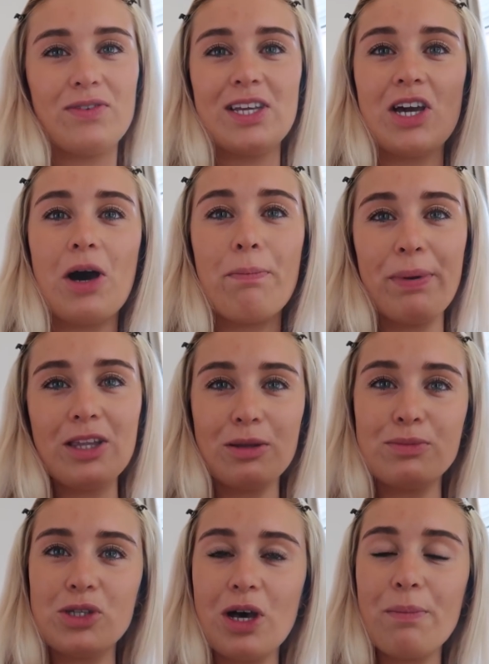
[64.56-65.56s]
the video a big
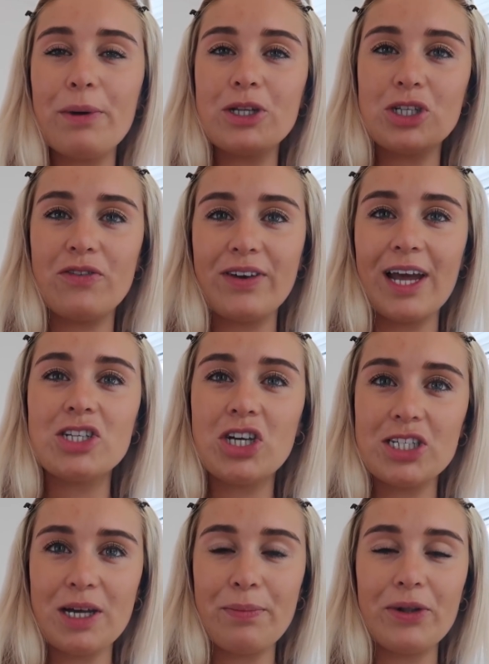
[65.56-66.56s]
thumbs up. Don't forget to
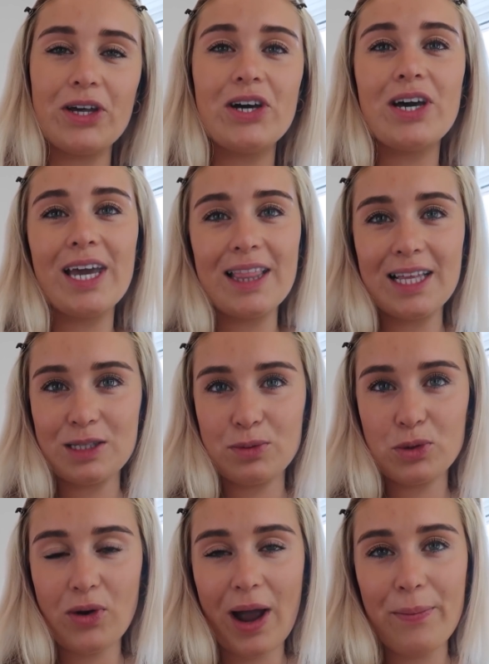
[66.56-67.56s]
go down below, hit that
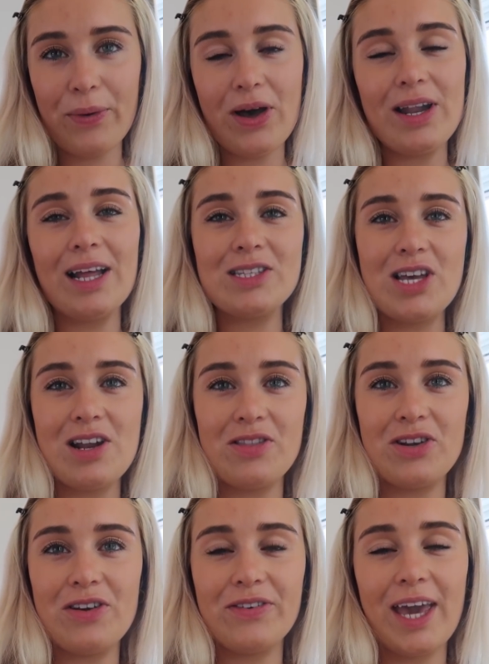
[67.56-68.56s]
subscribe button and turn
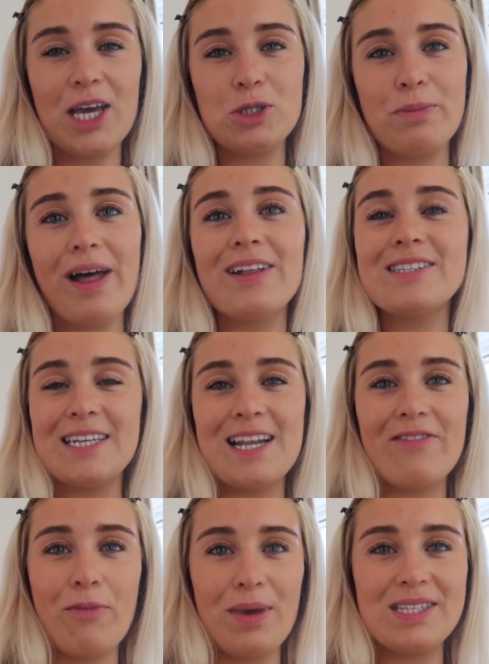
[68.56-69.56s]
on the notification bell so you
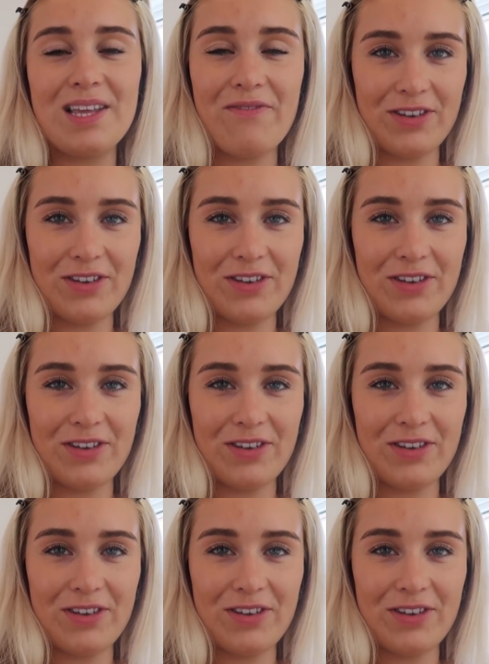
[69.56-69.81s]
never miss a